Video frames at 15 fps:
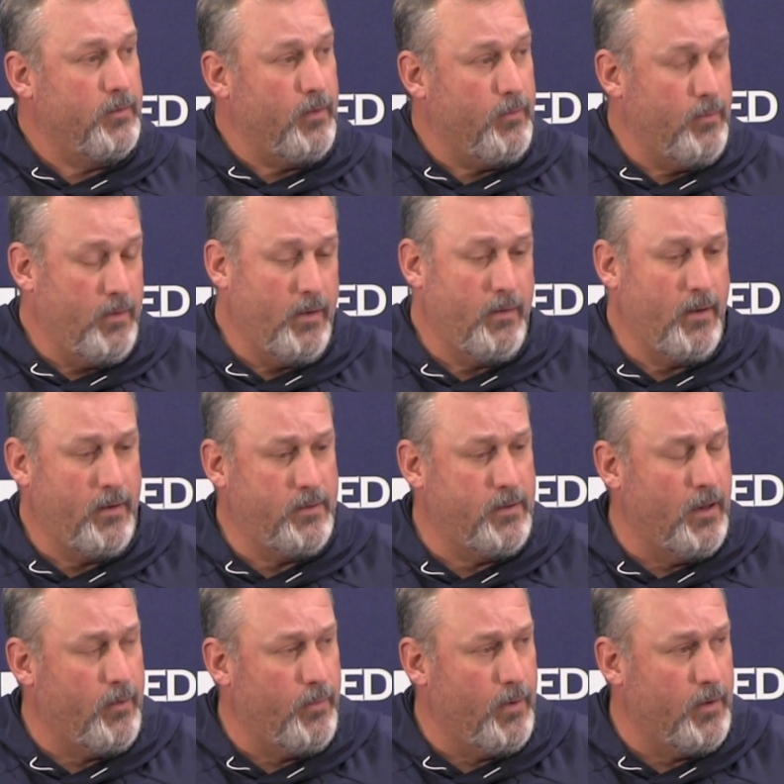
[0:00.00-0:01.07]
So he's
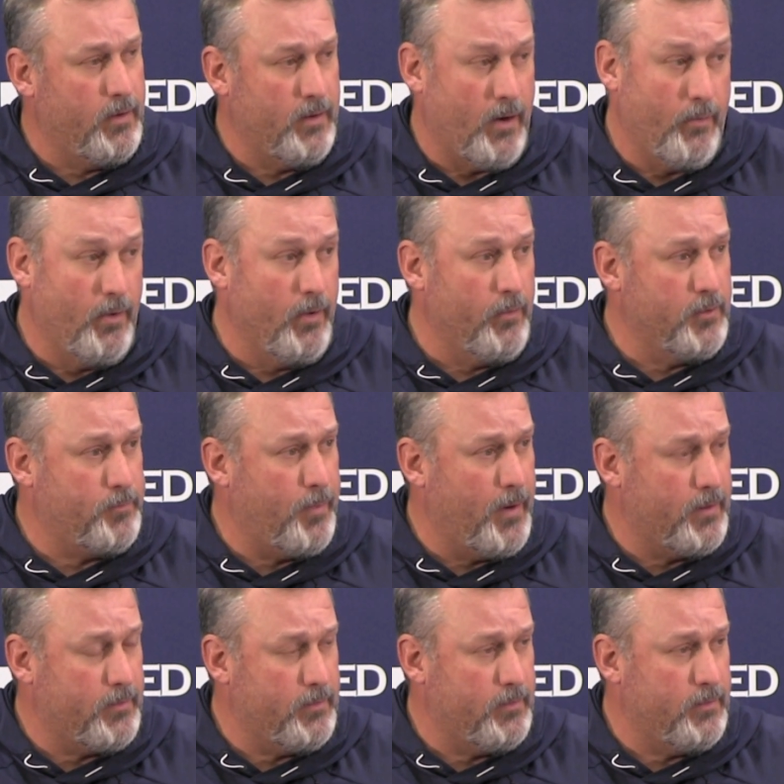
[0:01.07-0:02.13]
done a really good I really
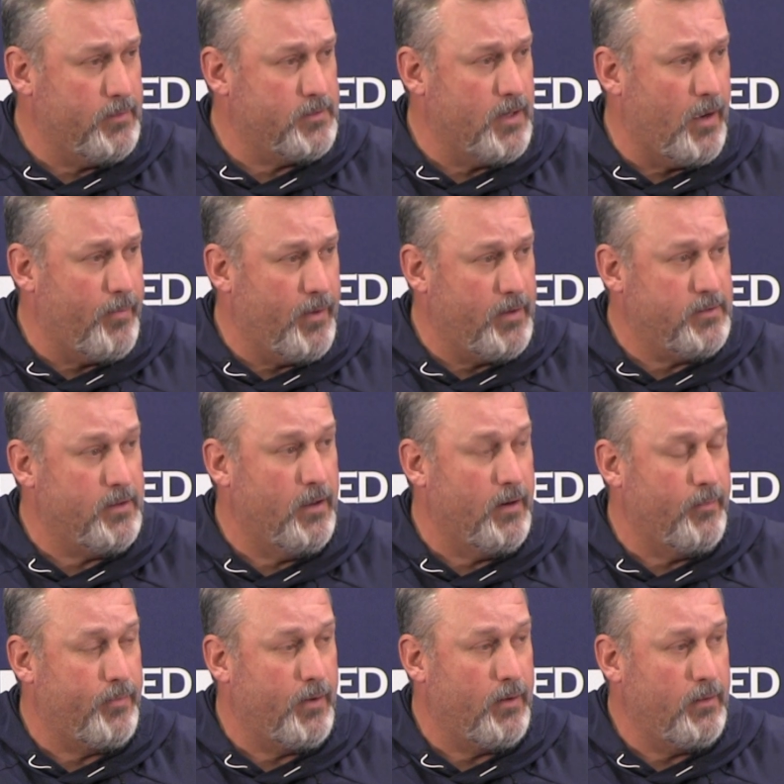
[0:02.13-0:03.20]
respect the job that he's done
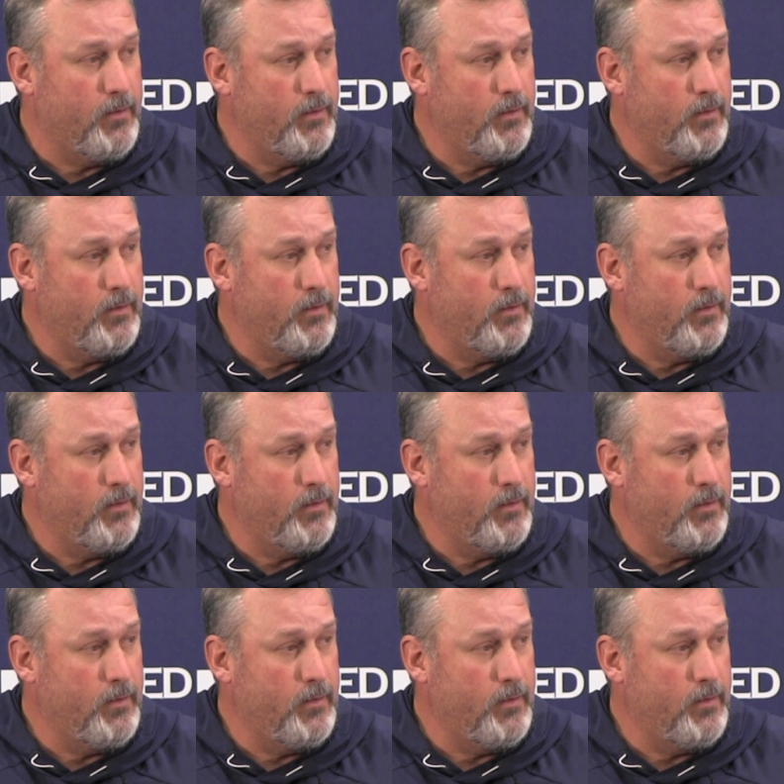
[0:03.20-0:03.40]
up there.